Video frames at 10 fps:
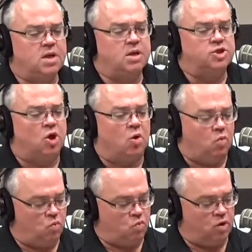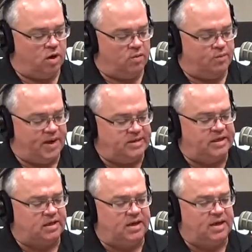So we're
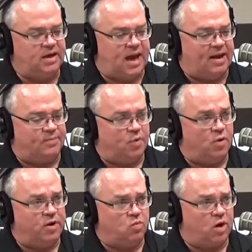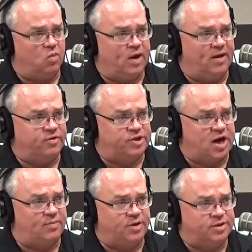basically at a point where we have a
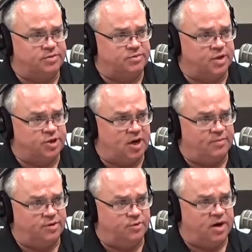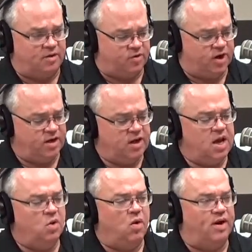jobless recovery.
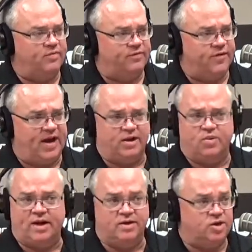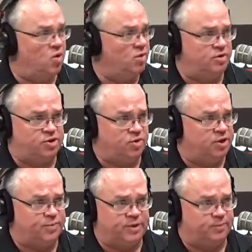We have a Fed who had no other
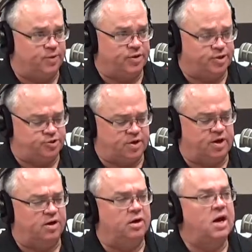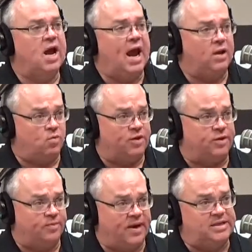choice but to pull this trigger, and what
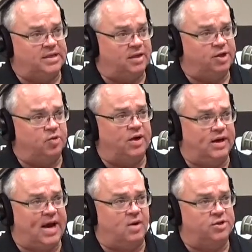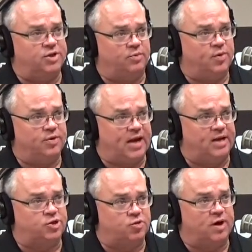they're basically doing now is
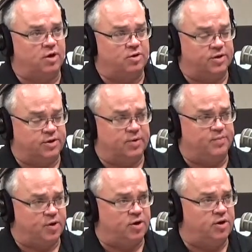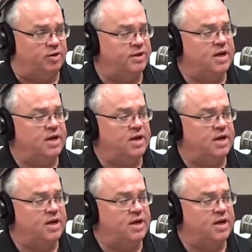that trigger that they pulled